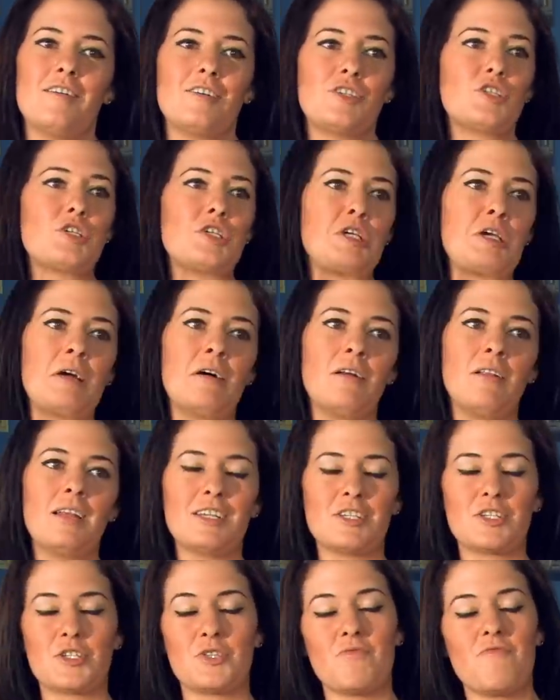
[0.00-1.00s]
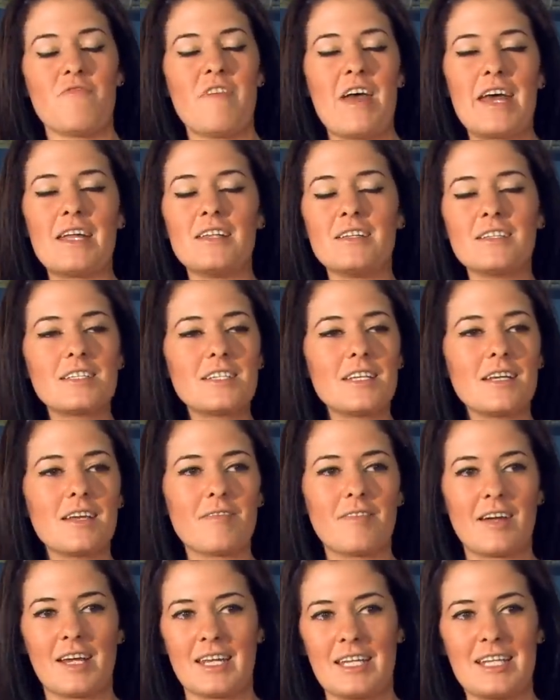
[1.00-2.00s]
chill and just vent
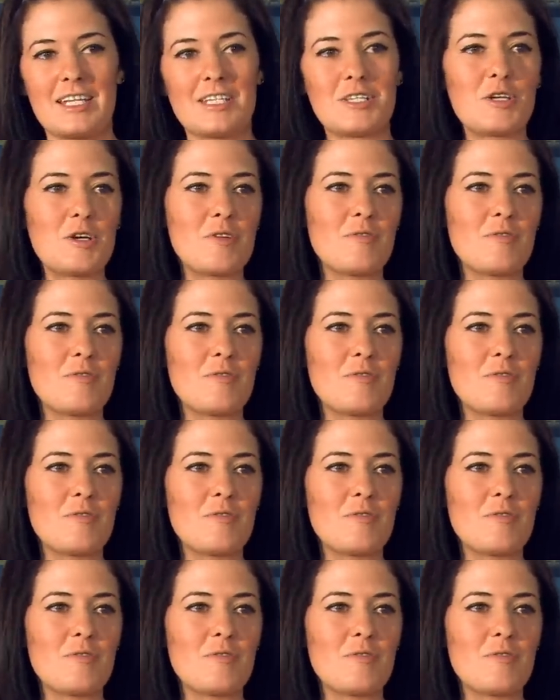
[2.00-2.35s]
if I need to,